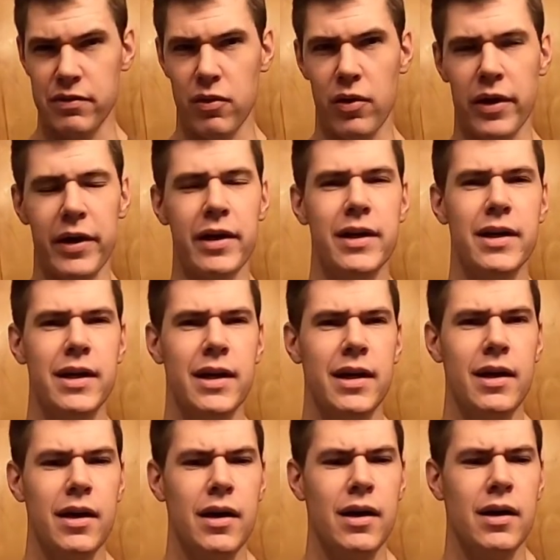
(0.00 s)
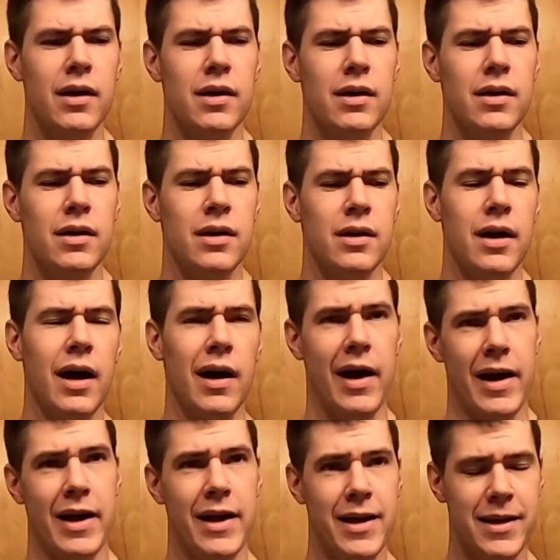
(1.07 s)
for you.
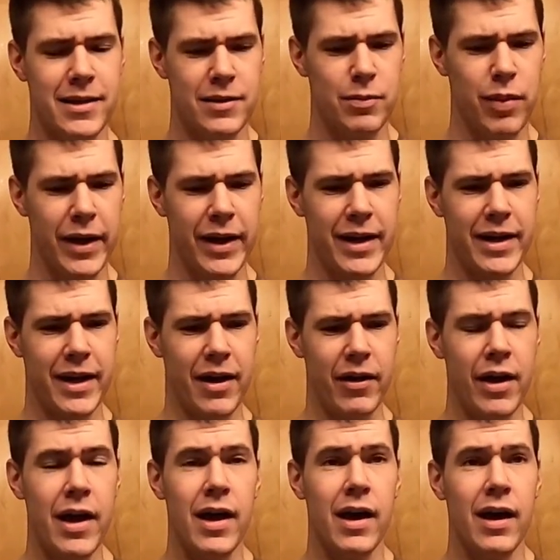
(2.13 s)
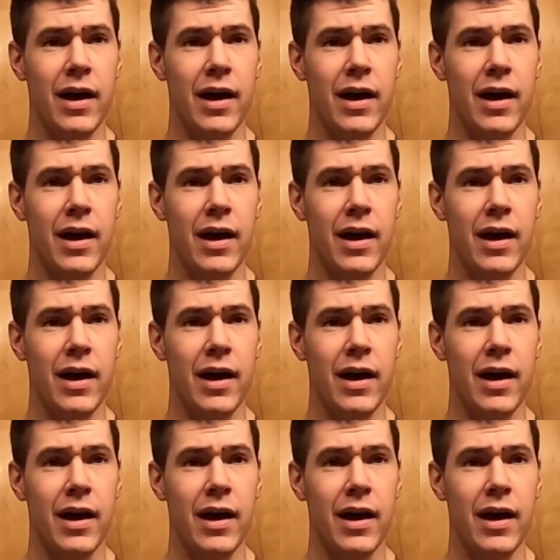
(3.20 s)
Alright, breaking it down.